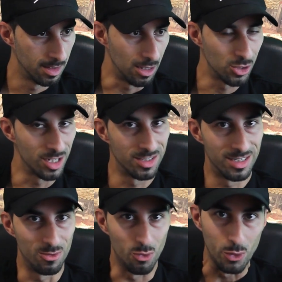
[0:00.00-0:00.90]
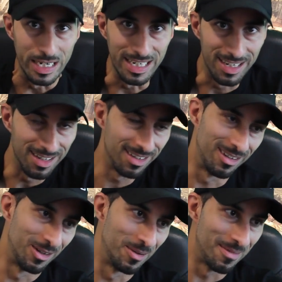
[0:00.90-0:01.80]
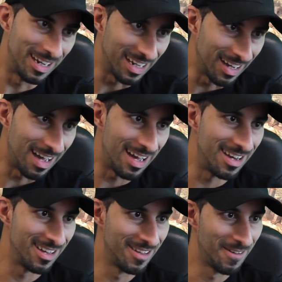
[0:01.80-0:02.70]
Now she's gonna see Reek. Oh my God.